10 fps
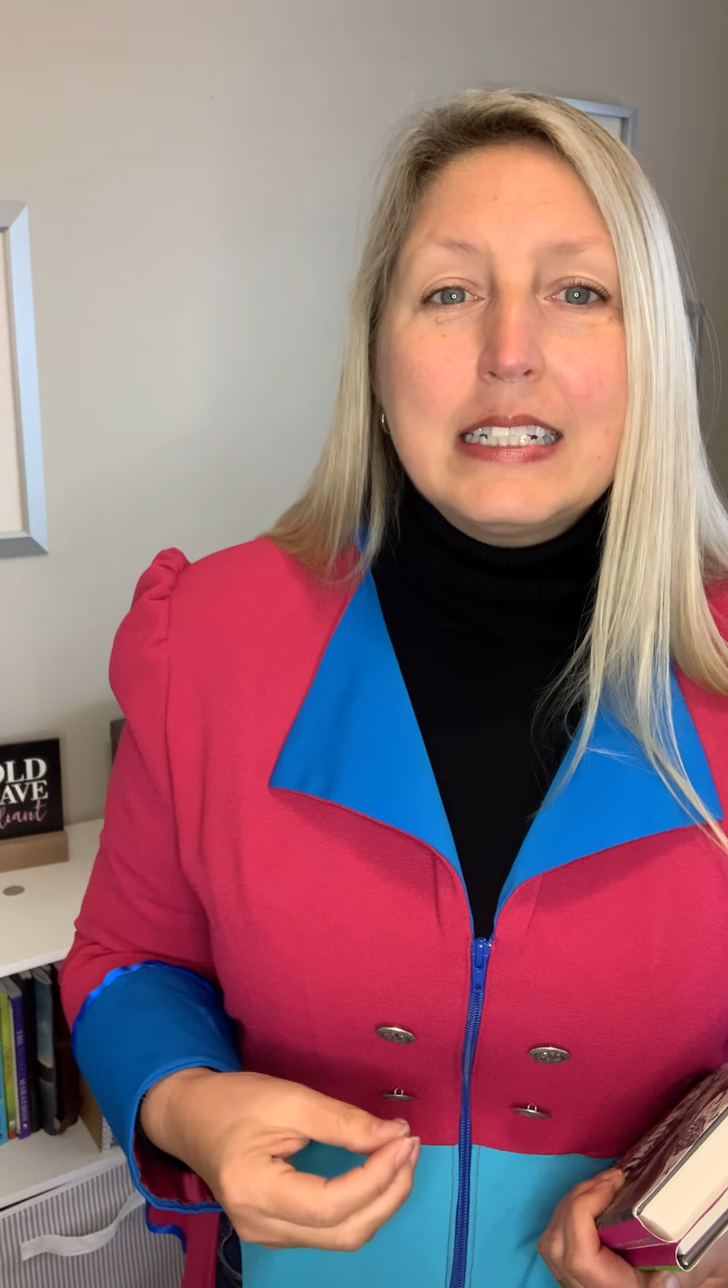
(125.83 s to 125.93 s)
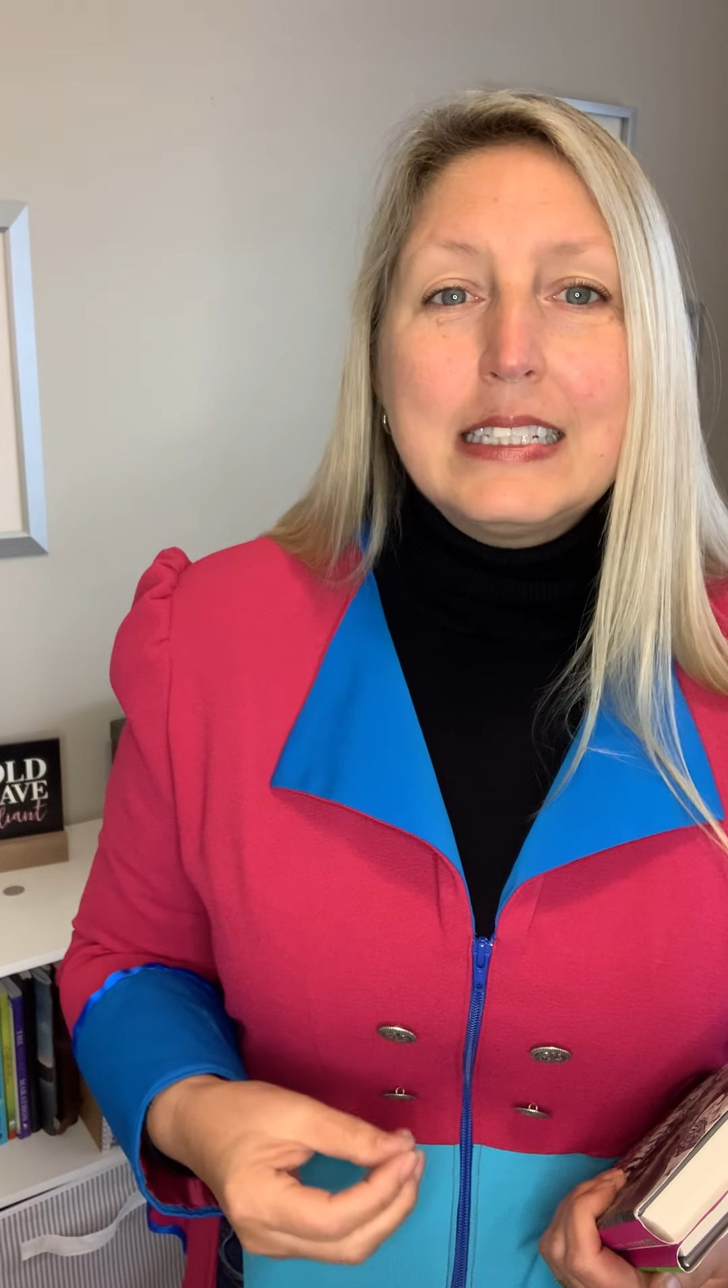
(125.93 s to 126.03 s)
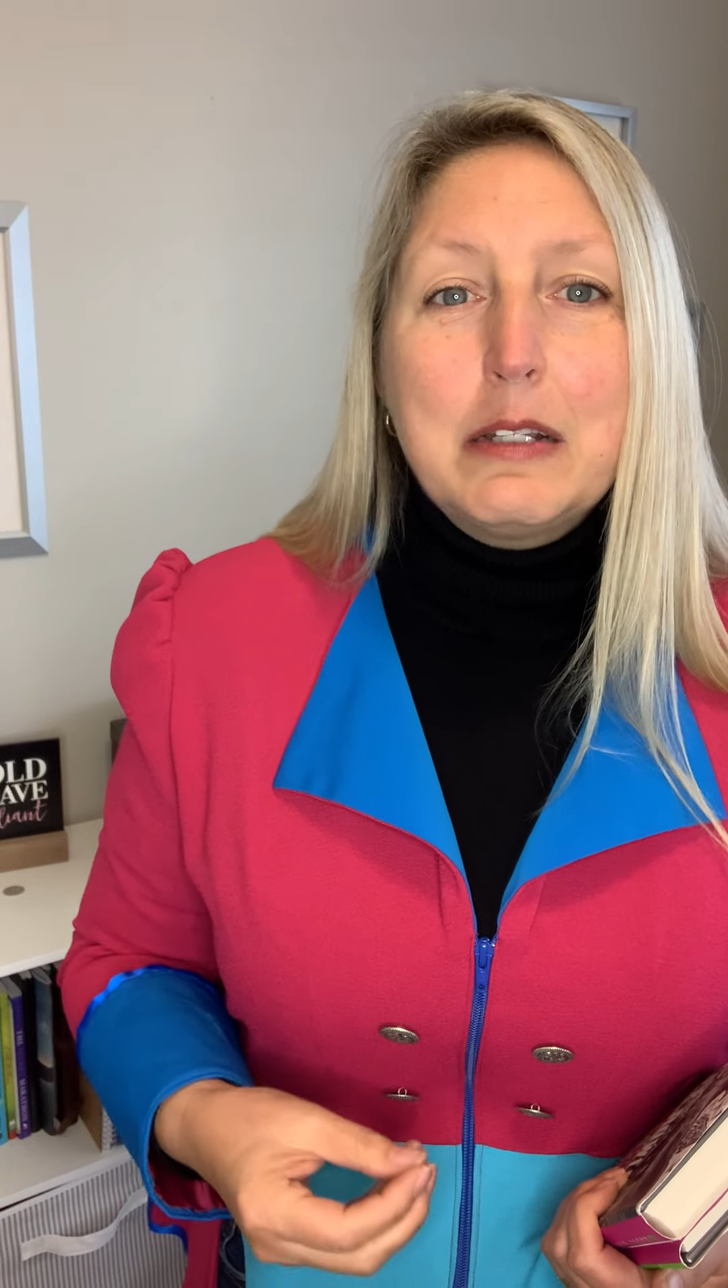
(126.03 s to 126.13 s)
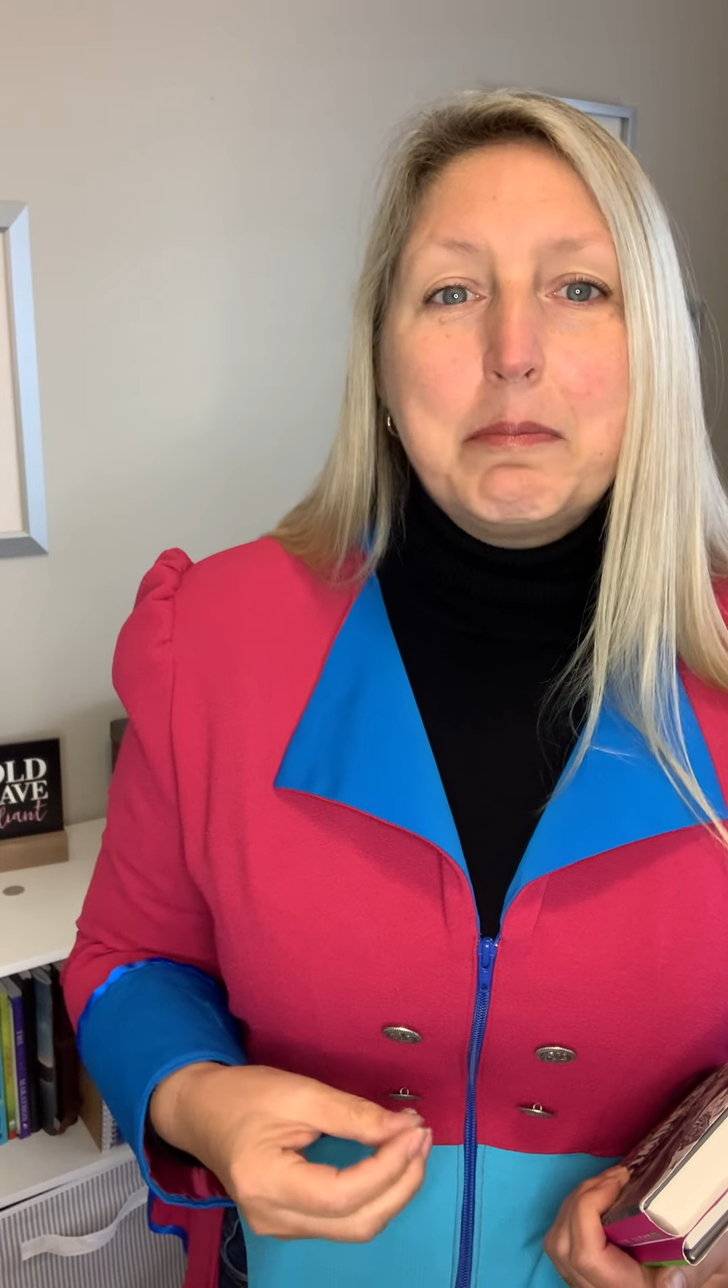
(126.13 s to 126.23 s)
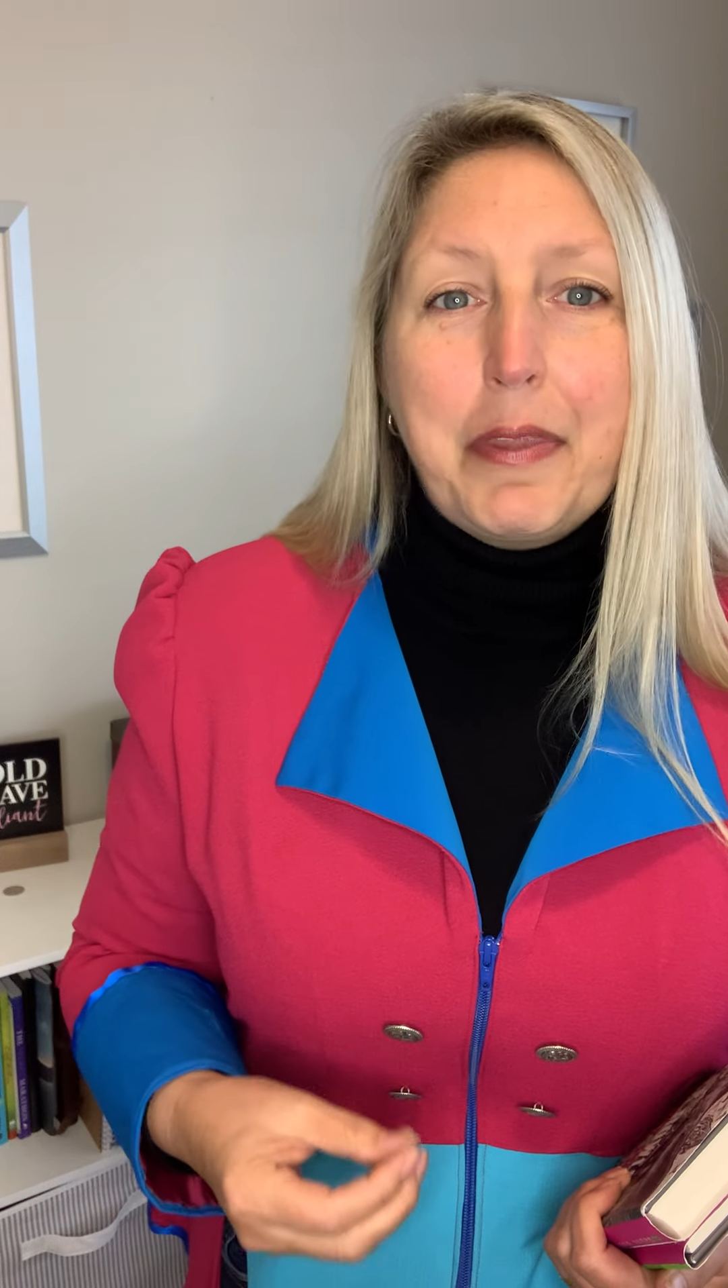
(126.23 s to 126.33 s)

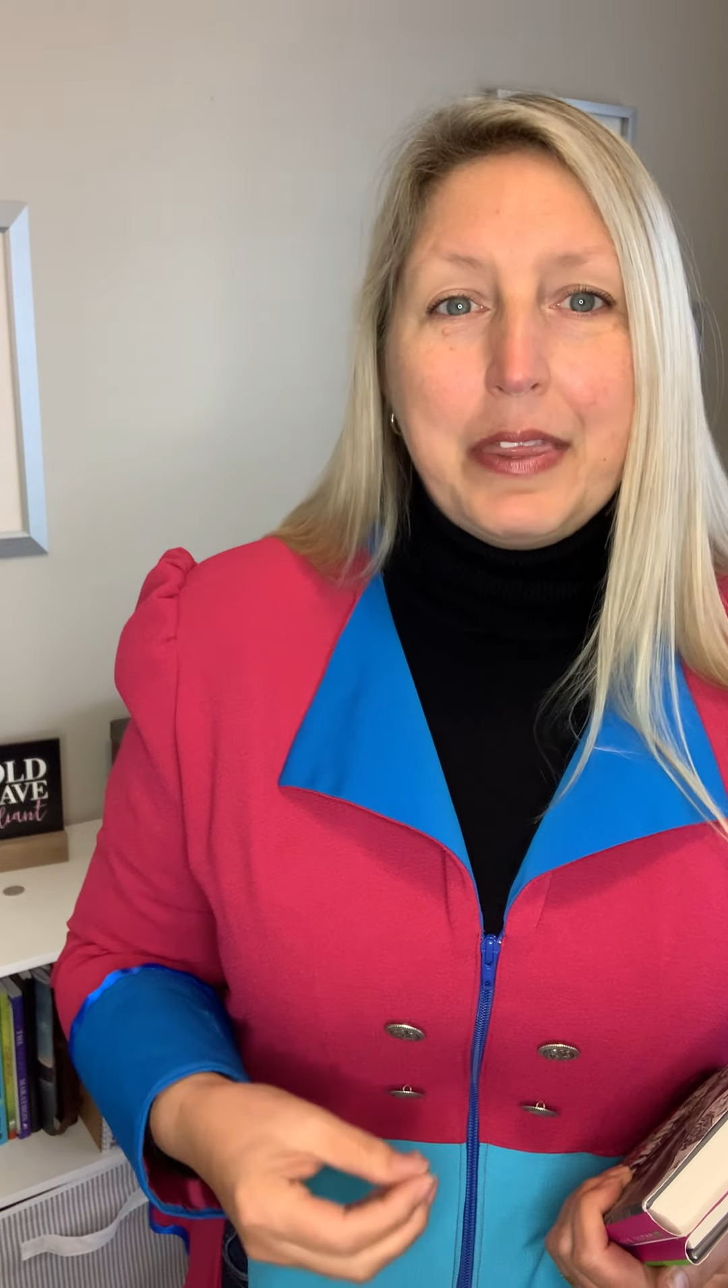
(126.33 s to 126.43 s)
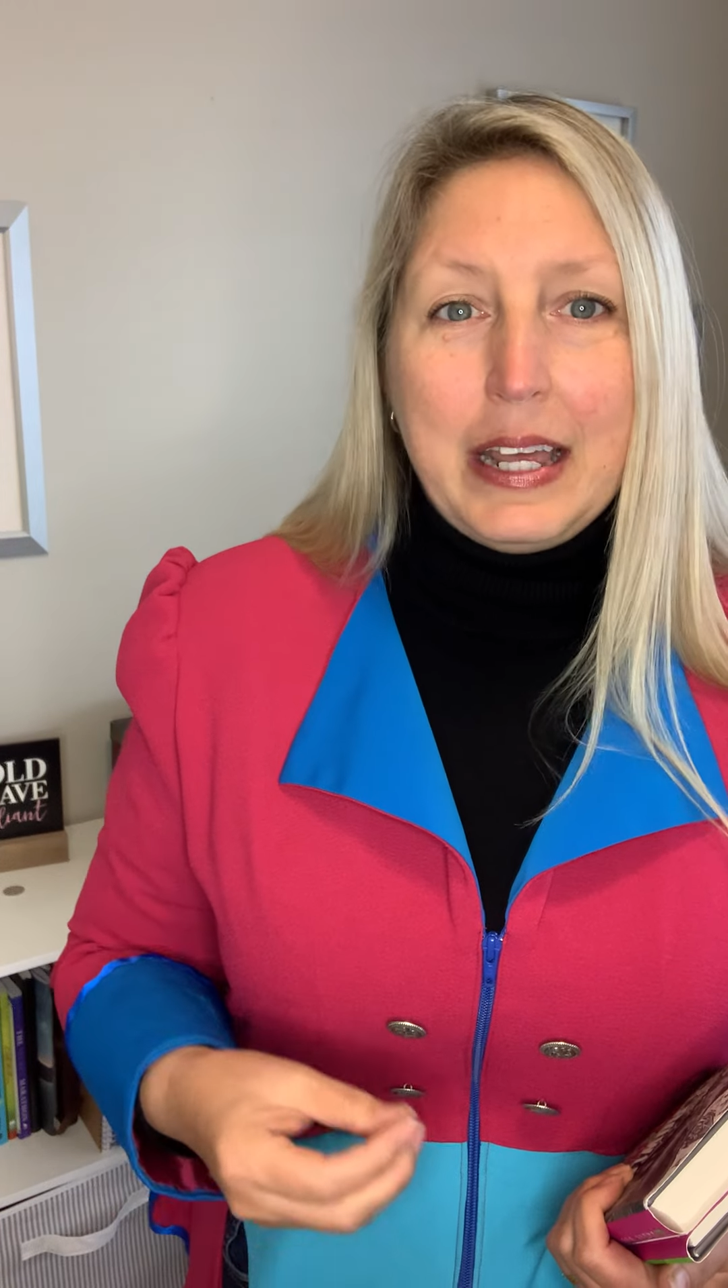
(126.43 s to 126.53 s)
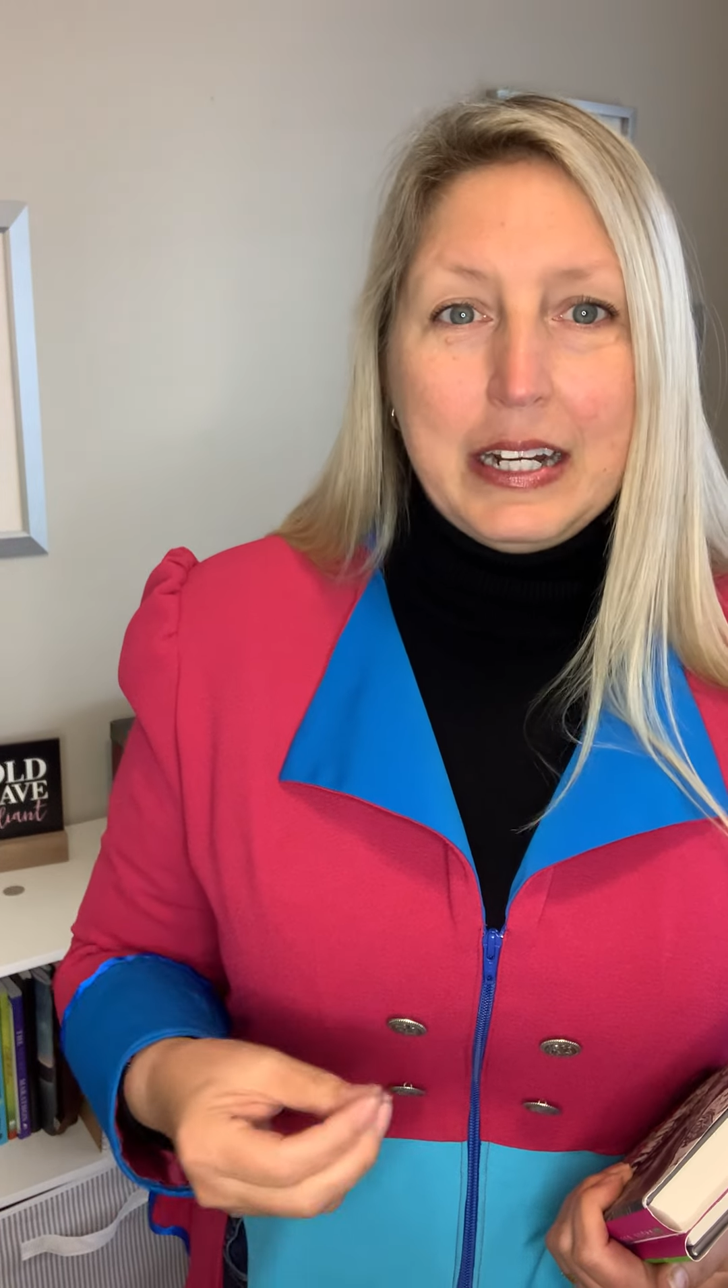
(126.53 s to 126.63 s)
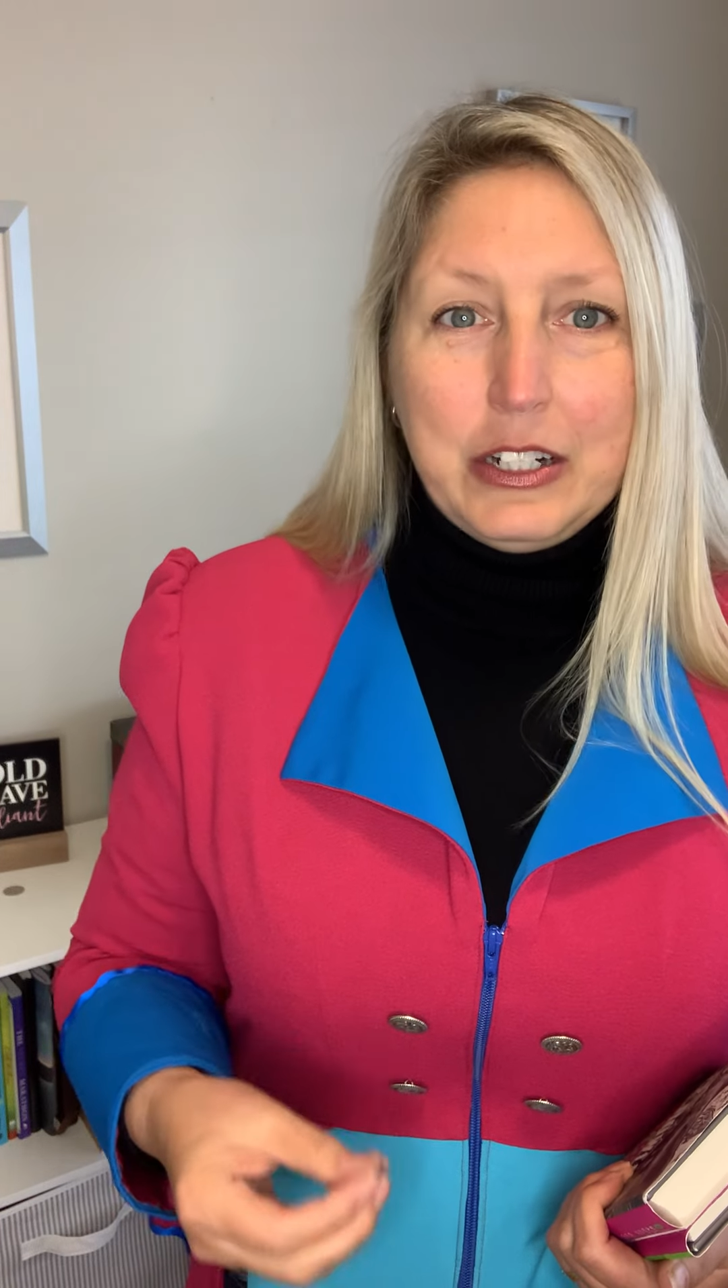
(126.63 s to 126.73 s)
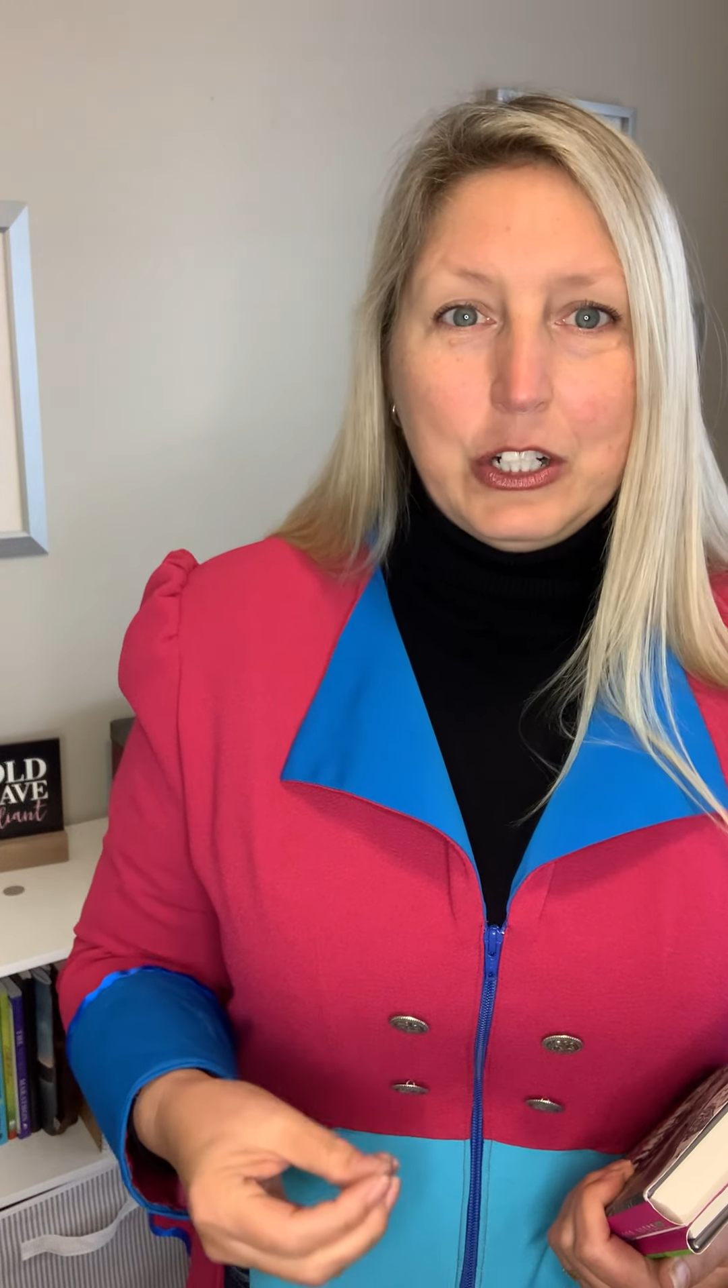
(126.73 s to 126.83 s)
sympathetic